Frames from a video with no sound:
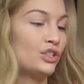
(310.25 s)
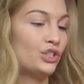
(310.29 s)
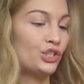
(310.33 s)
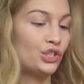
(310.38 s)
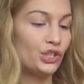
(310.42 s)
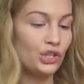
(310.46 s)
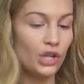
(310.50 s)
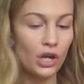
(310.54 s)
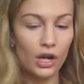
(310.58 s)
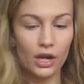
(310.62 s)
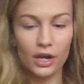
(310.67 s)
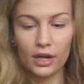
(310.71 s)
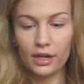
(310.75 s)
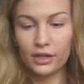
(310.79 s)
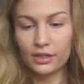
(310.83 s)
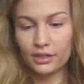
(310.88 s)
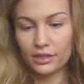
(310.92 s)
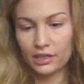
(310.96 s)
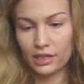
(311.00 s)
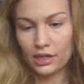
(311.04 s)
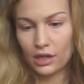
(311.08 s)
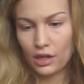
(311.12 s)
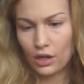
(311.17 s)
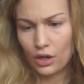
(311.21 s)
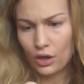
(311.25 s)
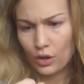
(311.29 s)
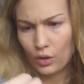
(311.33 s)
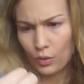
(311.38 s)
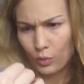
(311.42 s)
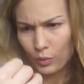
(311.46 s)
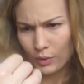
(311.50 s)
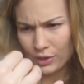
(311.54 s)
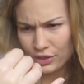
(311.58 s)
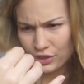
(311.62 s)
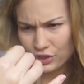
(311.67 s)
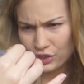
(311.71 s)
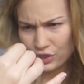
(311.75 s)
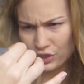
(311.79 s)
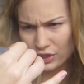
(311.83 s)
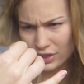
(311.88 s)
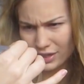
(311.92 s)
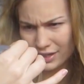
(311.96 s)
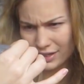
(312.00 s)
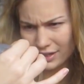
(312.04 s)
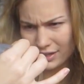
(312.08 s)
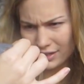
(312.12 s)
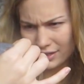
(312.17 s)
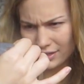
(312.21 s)
shirt, which
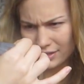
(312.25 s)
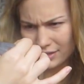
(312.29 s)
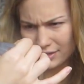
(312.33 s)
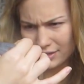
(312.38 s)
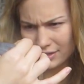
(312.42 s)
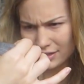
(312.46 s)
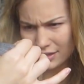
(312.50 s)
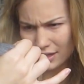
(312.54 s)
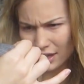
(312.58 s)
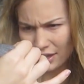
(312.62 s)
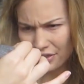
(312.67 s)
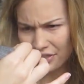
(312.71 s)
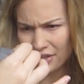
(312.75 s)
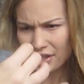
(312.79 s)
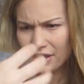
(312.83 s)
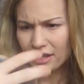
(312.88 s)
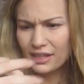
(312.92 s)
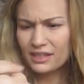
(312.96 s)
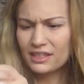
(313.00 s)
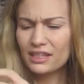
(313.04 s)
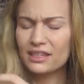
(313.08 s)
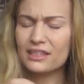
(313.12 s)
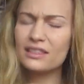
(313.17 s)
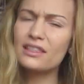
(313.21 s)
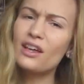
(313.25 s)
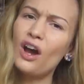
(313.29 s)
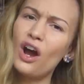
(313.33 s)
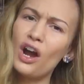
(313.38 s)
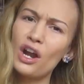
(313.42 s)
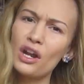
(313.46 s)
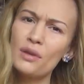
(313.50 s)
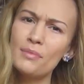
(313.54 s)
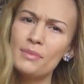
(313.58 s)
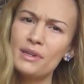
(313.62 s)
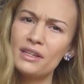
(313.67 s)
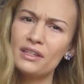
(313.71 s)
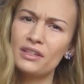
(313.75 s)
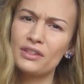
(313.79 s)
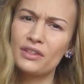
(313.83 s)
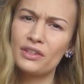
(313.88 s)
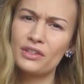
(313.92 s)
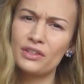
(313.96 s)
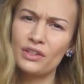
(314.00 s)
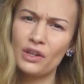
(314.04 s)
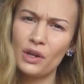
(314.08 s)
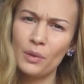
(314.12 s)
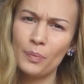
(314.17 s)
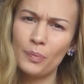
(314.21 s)
is, I think, is this the Army
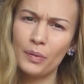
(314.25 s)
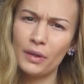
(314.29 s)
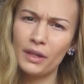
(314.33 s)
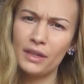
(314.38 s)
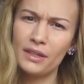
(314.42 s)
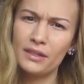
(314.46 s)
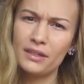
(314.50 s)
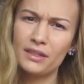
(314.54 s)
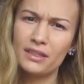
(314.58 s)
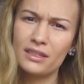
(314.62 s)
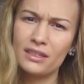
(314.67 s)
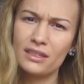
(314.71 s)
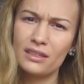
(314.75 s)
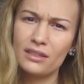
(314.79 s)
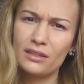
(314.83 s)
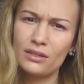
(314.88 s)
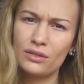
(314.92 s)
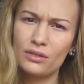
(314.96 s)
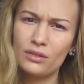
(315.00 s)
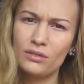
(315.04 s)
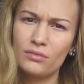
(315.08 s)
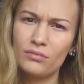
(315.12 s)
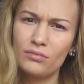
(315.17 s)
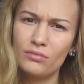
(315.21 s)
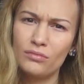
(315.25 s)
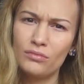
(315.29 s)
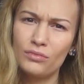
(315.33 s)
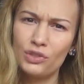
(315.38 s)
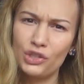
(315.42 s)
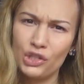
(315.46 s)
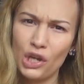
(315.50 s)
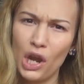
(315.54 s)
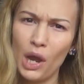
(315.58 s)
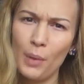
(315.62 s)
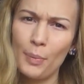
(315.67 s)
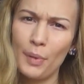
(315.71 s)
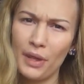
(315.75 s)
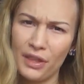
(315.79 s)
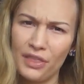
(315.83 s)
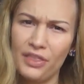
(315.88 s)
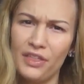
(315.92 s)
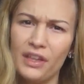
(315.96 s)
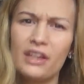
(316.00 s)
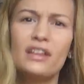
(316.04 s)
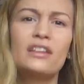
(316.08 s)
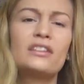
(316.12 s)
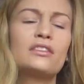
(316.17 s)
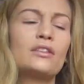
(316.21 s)
Surplus shop? I
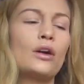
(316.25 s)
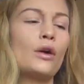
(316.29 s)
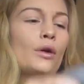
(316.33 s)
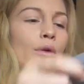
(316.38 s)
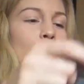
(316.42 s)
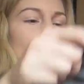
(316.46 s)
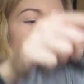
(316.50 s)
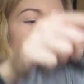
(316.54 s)
think so.